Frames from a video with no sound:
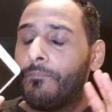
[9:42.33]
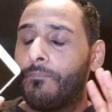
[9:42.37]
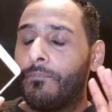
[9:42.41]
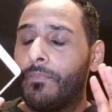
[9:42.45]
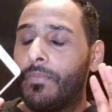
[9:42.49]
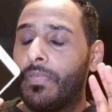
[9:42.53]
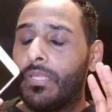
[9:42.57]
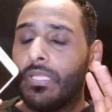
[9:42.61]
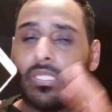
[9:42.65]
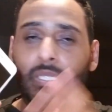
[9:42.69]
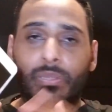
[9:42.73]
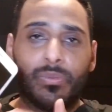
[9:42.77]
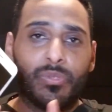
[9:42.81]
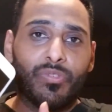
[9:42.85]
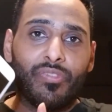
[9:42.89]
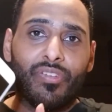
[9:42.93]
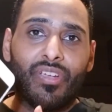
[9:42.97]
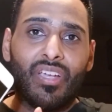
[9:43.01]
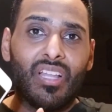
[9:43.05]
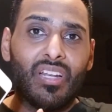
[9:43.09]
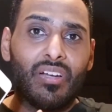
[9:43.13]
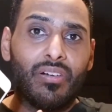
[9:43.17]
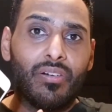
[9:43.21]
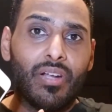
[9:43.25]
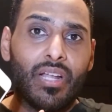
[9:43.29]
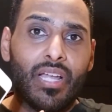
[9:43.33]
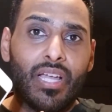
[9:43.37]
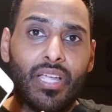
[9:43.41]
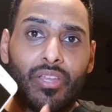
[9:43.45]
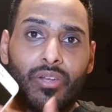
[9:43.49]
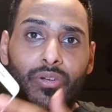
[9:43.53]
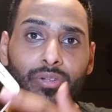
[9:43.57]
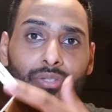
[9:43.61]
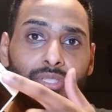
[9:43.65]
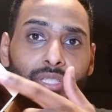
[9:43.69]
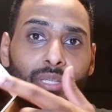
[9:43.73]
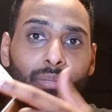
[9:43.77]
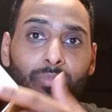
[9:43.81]
in terms of color
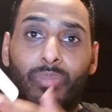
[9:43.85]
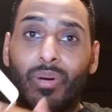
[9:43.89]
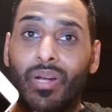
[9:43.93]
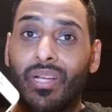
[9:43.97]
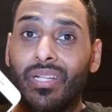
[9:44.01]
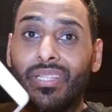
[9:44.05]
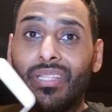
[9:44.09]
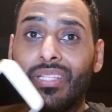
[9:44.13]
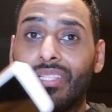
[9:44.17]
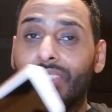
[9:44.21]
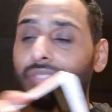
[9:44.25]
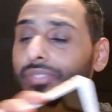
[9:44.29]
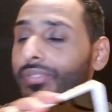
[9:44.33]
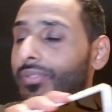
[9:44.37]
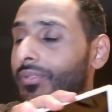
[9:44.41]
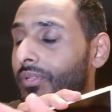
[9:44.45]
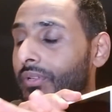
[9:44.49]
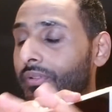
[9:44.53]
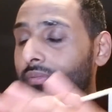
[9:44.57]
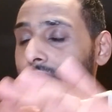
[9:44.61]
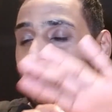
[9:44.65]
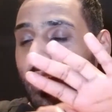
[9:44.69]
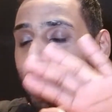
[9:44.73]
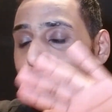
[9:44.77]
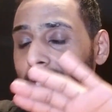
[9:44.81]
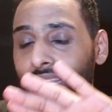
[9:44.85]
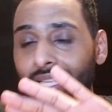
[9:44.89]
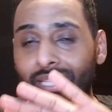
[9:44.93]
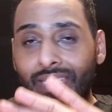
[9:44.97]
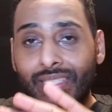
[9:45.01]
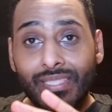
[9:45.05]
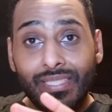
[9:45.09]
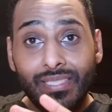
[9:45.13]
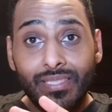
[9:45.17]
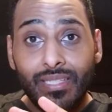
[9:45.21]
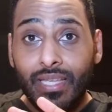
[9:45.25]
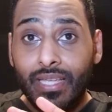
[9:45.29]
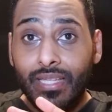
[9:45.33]
accuracy, brightness, all that,
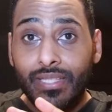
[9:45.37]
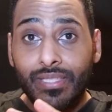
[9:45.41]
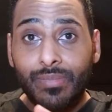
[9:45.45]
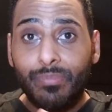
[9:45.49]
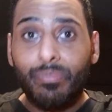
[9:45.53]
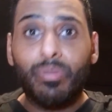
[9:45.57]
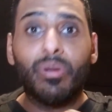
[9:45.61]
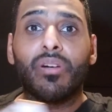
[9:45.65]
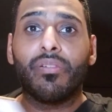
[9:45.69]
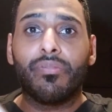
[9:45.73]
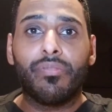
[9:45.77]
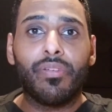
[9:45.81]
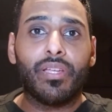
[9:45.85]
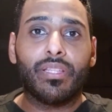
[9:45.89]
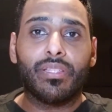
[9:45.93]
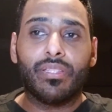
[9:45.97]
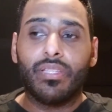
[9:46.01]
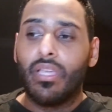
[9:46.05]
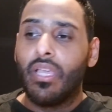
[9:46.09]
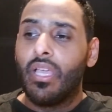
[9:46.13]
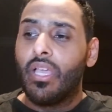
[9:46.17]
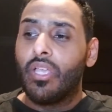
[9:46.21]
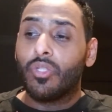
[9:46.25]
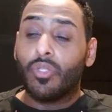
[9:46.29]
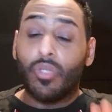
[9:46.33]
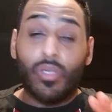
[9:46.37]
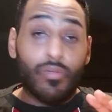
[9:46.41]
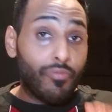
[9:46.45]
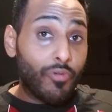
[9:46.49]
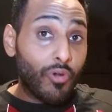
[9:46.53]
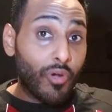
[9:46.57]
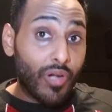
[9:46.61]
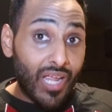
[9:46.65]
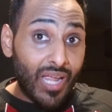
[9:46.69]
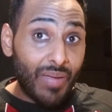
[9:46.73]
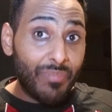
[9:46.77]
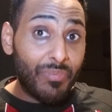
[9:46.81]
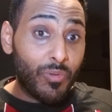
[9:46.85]
it's perfect. So if you're
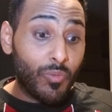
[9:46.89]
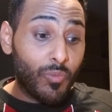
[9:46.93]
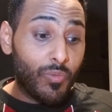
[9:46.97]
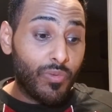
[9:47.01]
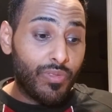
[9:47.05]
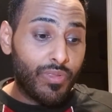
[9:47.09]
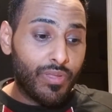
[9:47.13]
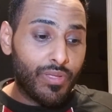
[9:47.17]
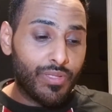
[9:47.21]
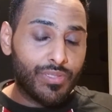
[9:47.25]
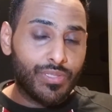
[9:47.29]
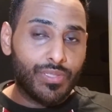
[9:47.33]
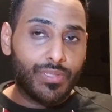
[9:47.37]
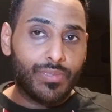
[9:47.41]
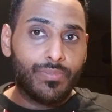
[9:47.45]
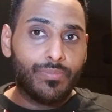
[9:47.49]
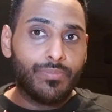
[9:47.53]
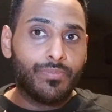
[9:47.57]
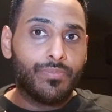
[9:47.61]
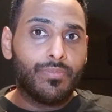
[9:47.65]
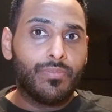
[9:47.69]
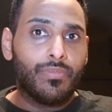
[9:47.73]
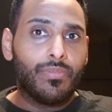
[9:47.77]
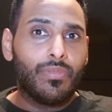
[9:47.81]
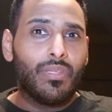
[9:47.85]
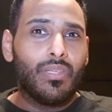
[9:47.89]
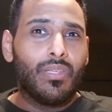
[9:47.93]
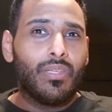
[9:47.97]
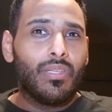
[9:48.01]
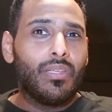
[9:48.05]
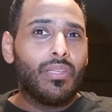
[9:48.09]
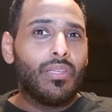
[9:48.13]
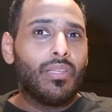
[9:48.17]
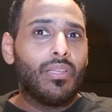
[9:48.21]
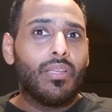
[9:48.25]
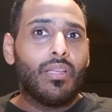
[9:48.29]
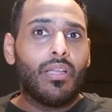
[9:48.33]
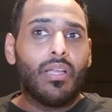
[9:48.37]
happy with this,
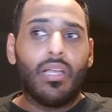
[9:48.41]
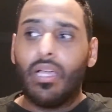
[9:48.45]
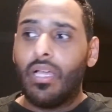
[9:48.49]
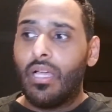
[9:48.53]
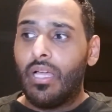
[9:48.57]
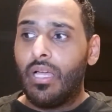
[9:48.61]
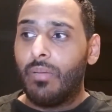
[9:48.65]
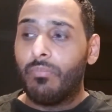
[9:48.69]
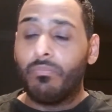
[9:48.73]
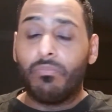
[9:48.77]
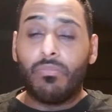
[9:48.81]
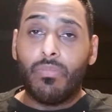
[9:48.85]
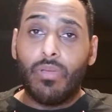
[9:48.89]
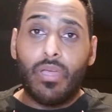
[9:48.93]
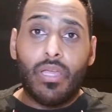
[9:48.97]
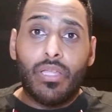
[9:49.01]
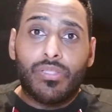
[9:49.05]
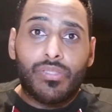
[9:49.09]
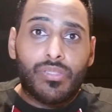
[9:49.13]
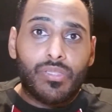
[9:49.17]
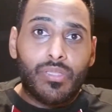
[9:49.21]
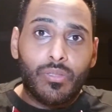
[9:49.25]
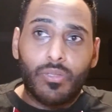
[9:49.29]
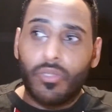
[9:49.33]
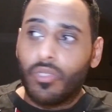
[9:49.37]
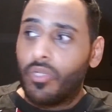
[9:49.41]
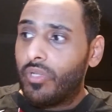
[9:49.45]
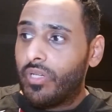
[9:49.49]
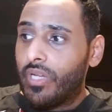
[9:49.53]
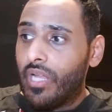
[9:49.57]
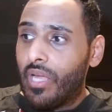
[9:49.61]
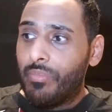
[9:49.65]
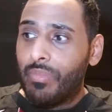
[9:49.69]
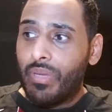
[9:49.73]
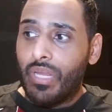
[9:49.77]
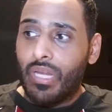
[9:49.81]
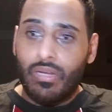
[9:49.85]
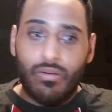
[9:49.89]
it's still good. I
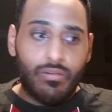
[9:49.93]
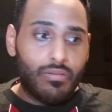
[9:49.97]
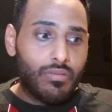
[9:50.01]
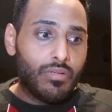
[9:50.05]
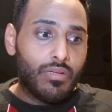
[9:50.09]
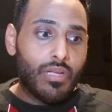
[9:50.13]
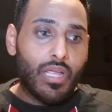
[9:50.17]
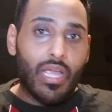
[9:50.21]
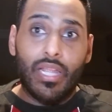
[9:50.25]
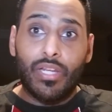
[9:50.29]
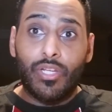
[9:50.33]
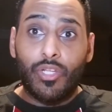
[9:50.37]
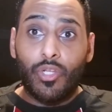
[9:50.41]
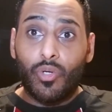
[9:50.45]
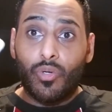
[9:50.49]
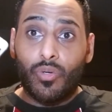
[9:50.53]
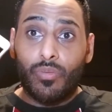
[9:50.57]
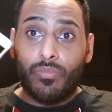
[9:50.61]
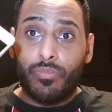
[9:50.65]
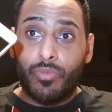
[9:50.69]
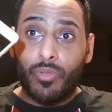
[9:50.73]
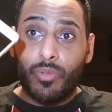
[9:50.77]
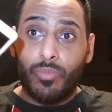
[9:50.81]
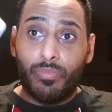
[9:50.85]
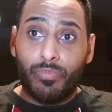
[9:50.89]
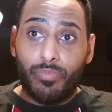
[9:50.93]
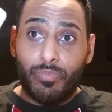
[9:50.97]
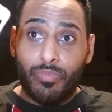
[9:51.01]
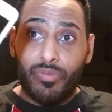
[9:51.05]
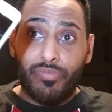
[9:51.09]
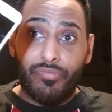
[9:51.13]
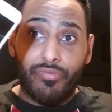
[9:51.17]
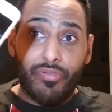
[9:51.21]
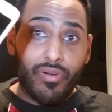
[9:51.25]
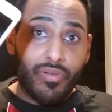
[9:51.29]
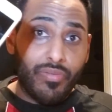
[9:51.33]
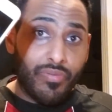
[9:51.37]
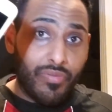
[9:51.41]
mean, and you
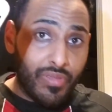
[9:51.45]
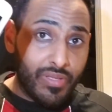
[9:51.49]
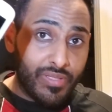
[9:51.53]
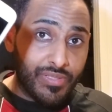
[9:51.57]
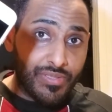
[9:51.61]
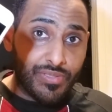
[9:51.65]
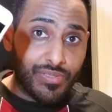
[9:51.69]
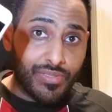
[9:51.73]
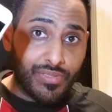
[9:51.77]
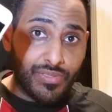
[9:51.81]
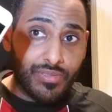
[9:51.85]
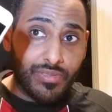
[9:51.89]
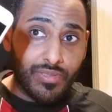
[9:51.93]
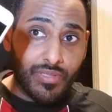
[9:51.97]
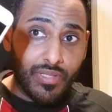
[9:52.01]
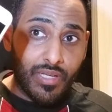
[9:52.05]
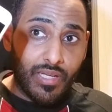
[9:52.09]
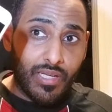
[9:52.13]
prefer this